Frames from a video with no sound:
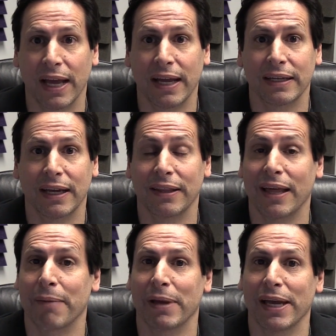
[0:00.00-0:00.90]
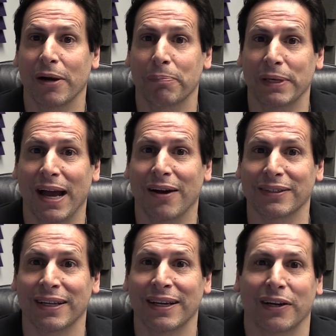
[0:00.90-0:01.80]
and that may help you
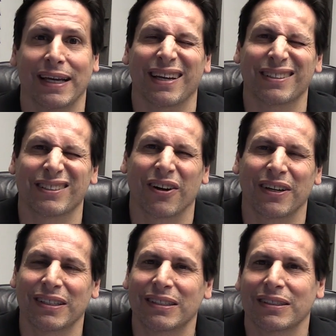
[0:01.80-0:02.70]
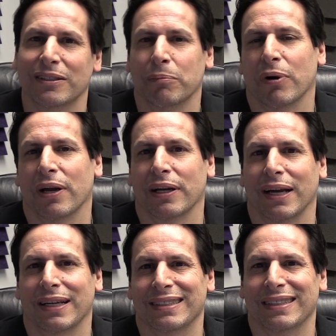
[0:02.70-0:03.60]
out. And sorry, this isn't a product
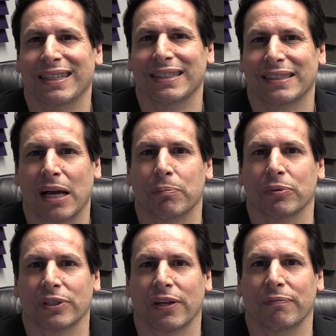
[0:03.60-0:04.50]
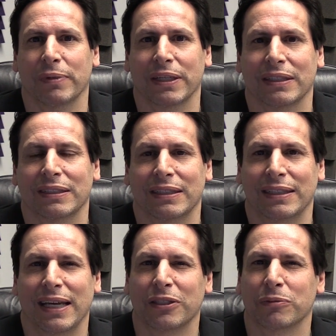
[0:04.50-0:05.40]
I can send you samples of, because it
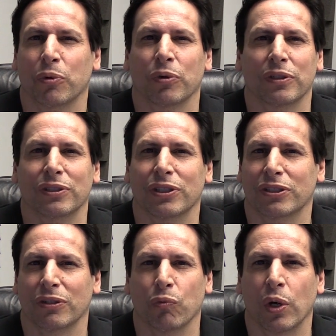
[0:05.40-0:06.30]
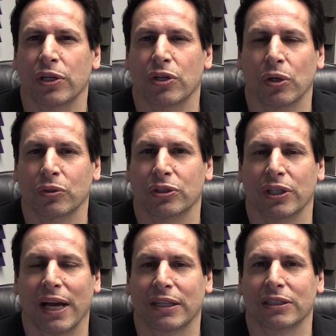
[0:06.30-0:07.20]
takes more than just a one dose
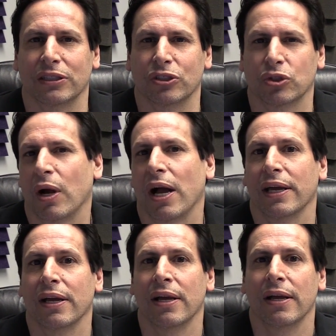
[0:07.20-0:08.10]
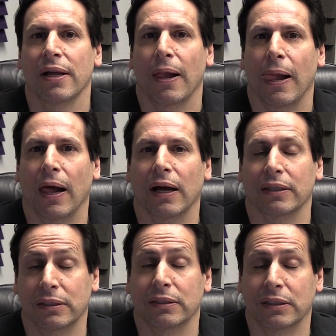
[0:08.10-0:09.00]
to actually try
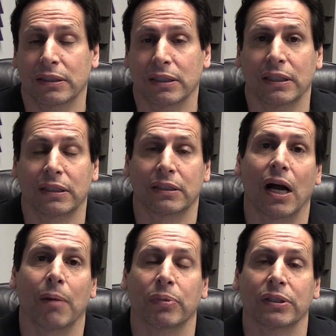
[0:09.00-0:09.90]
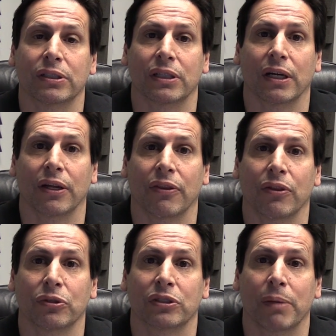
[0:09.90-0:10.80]
to accomplish
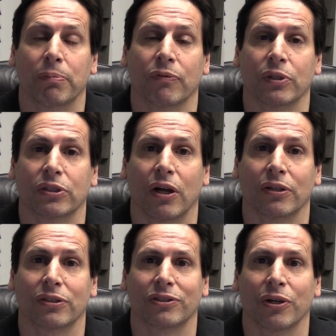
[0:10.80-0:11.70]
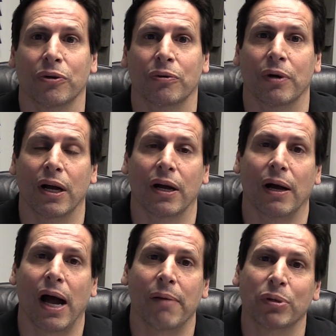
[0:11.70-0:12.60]
those type of results. So
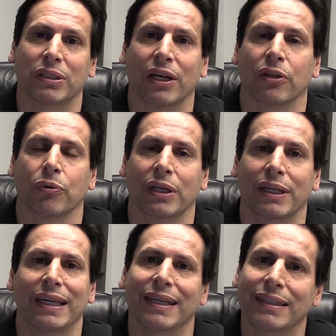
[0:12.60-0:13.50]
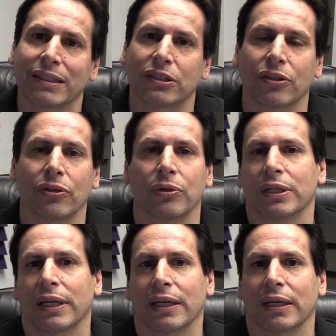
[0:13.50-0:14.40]
I put together a kit that's a
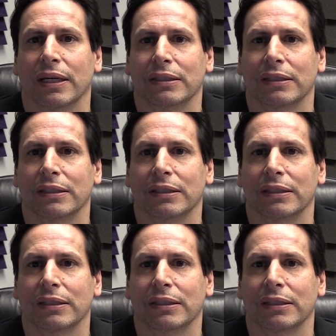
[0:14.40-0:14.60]
30-day